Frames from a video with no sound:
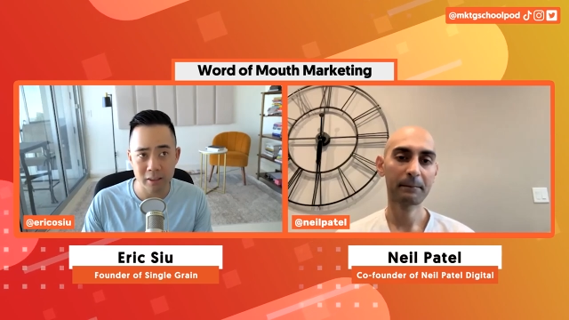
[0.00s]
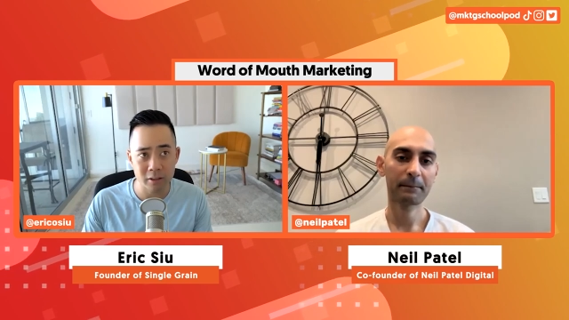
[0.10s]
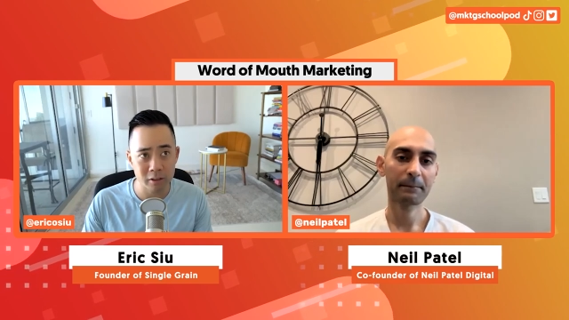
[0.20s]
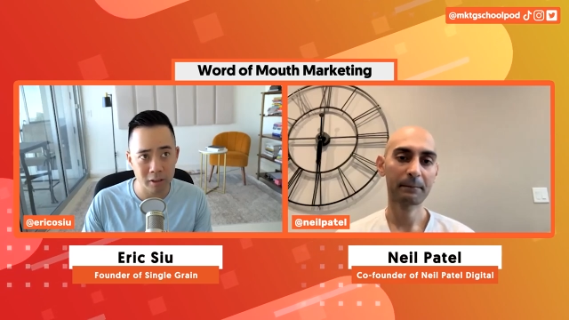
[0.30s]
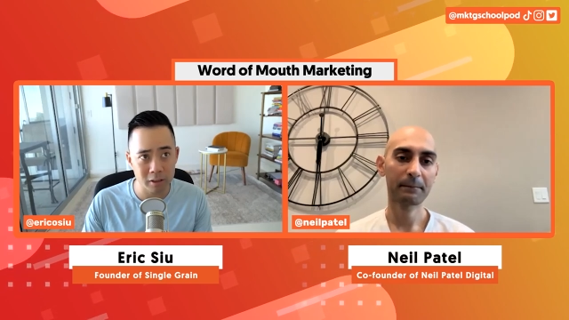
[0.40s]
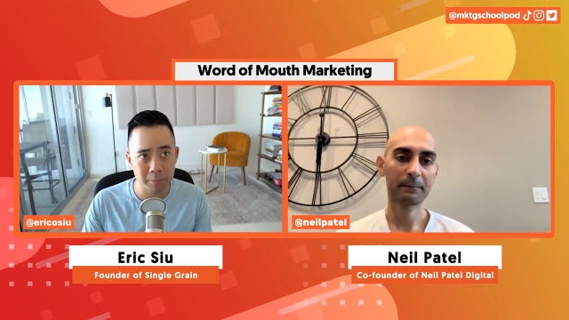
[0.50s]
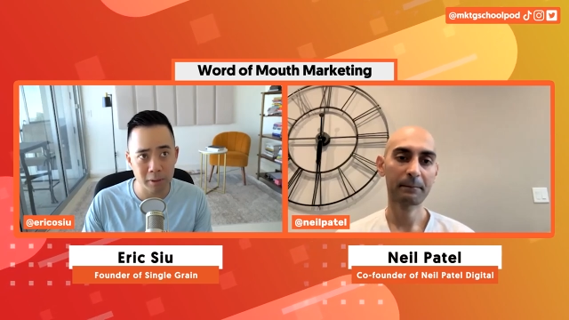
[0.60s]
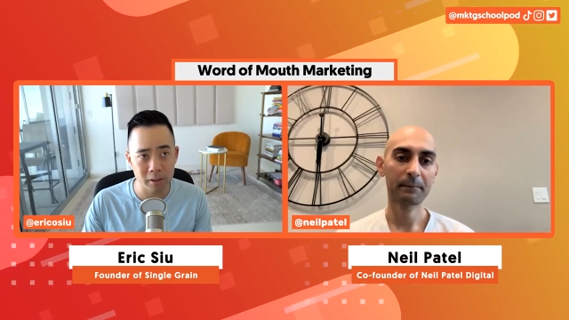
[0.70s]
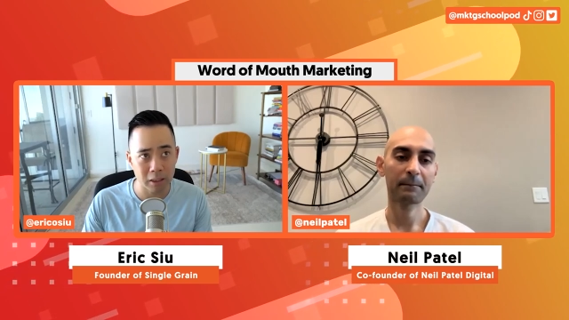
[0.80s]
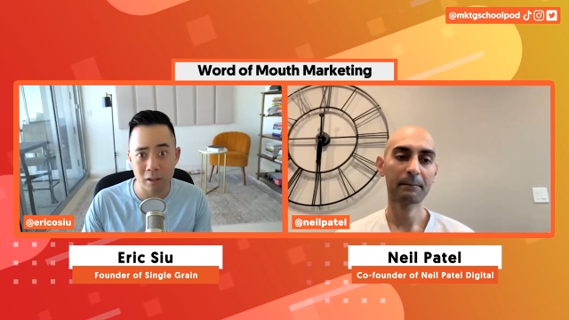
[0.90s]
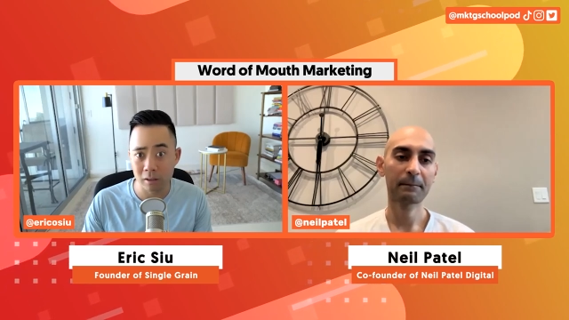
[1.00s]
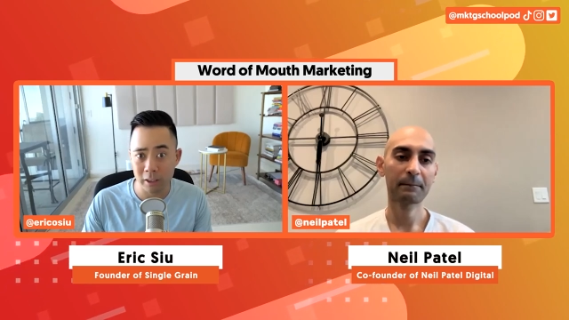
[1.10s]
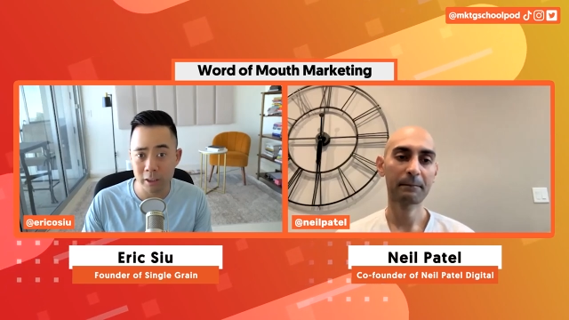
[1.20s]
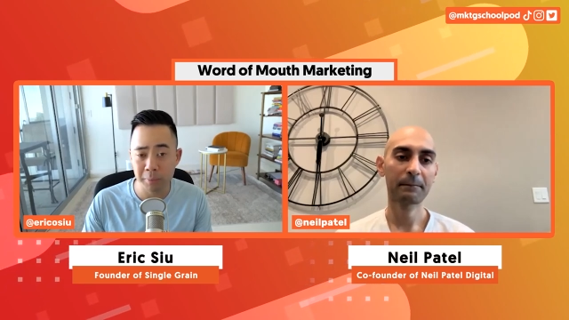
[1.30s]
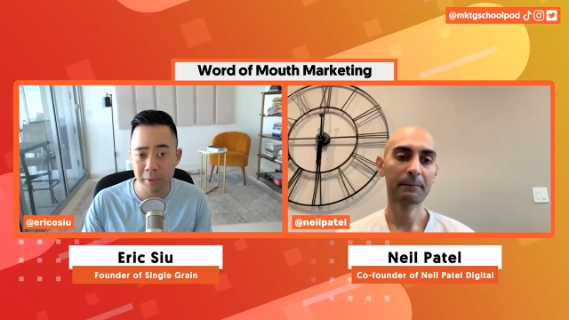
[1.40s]
Speaker 1: And there's another book called
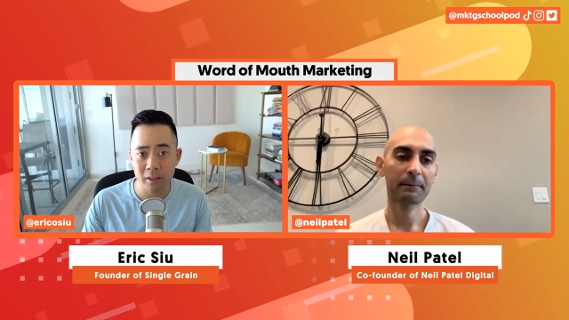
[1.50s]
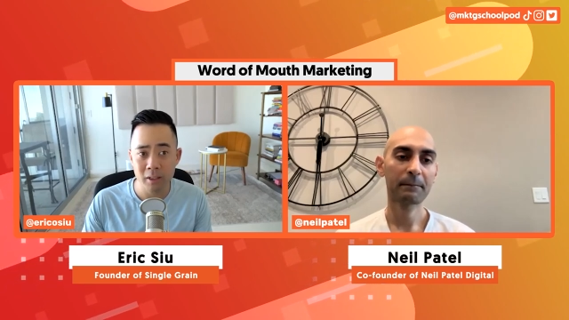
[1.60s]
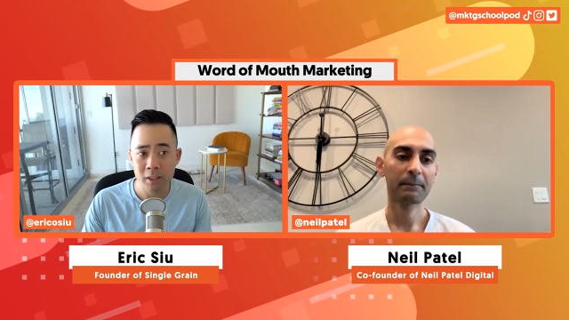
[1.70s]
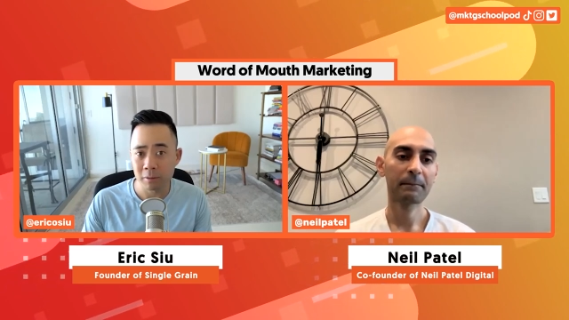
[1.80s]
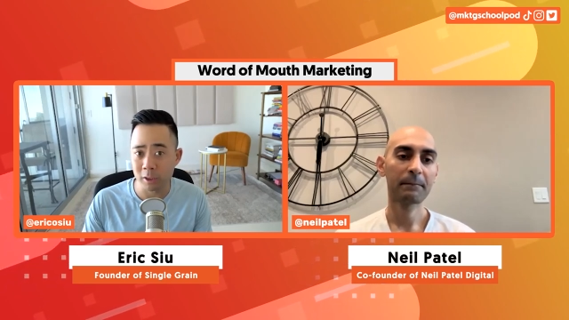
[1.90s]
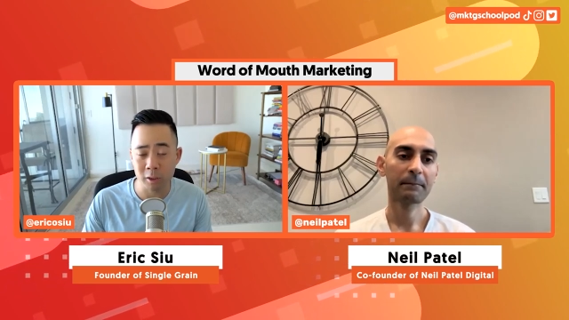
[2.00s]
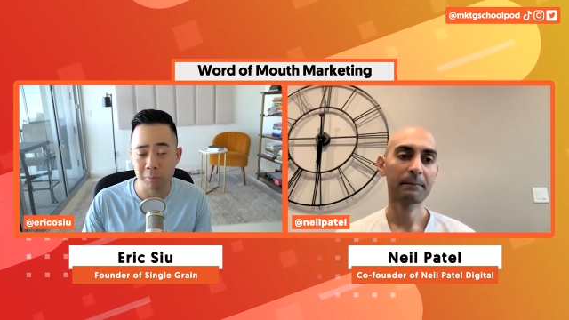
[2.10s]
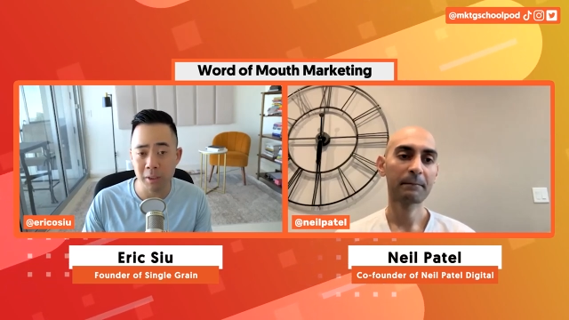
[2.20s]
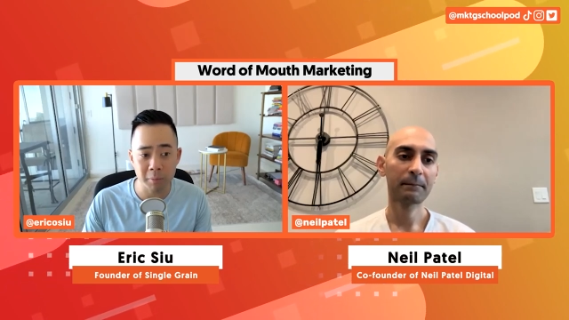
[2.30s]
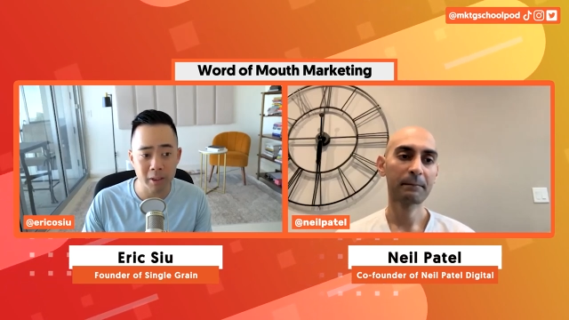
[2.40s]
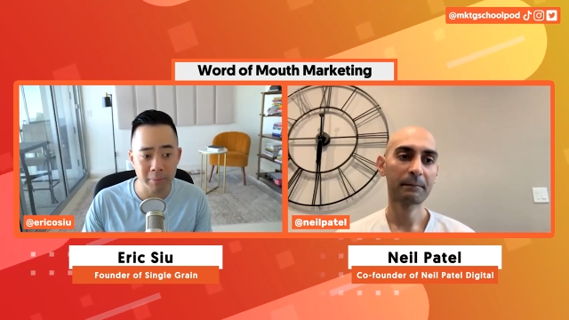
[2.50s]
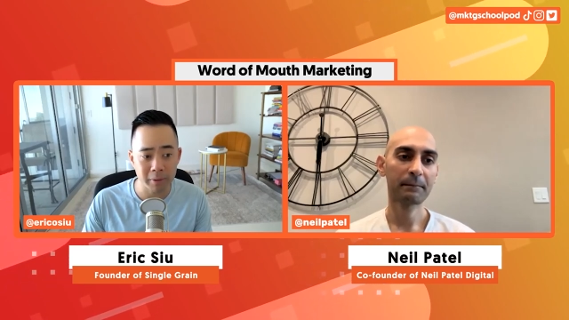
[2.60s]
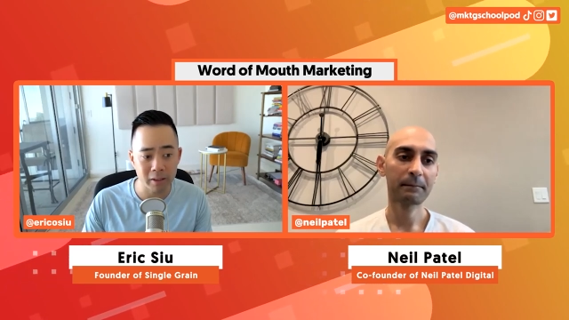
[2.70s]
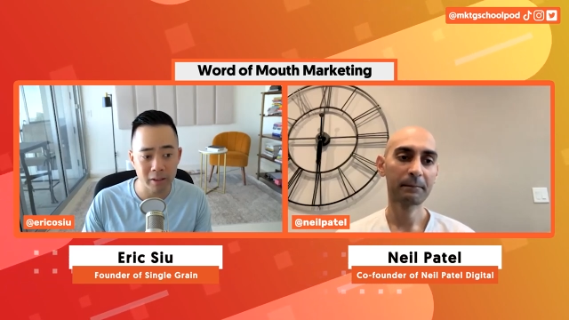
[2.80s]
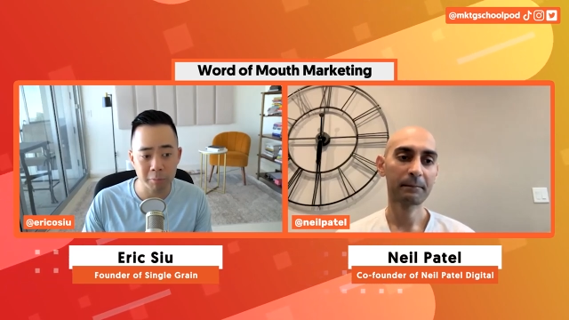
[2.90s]
Linchpin, which just means
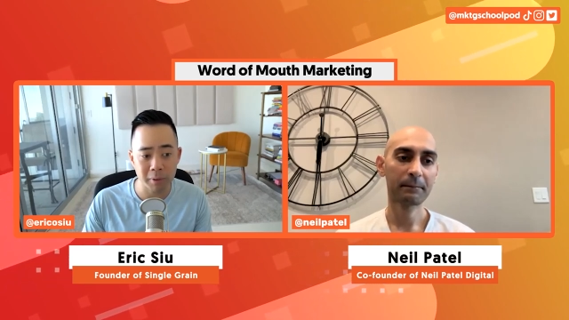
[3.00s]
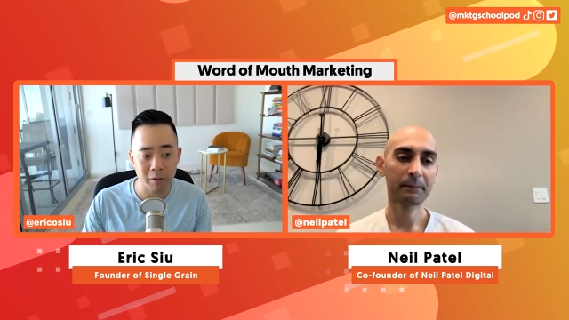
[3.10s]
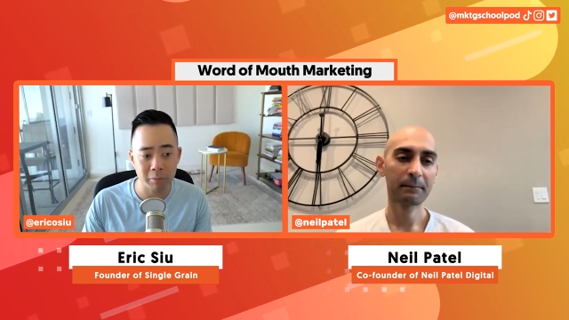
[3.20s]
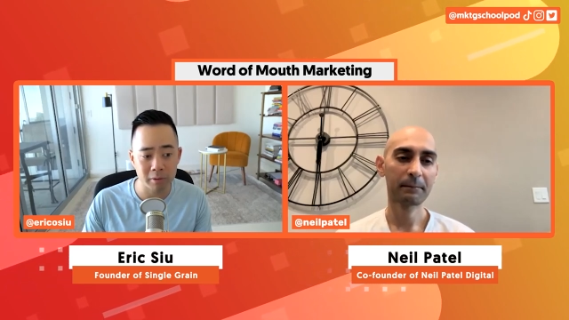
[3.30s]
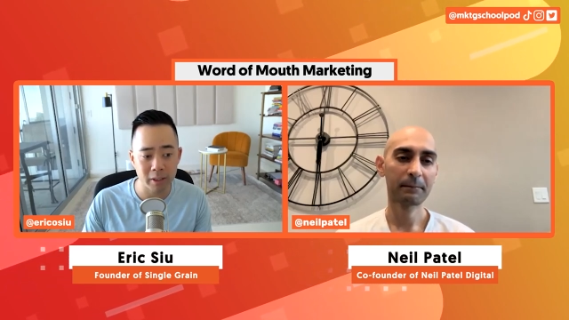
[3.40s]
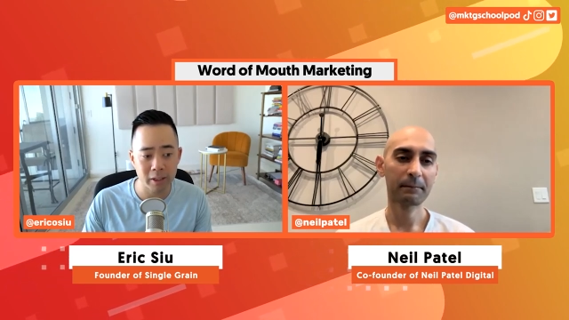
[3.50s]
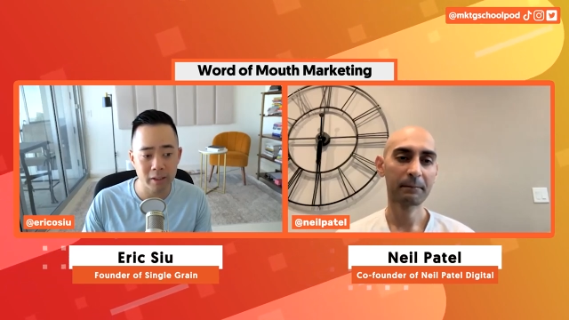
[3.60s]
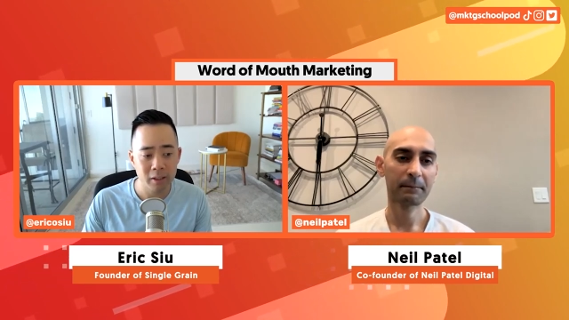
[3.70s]
becoming indispensable, right?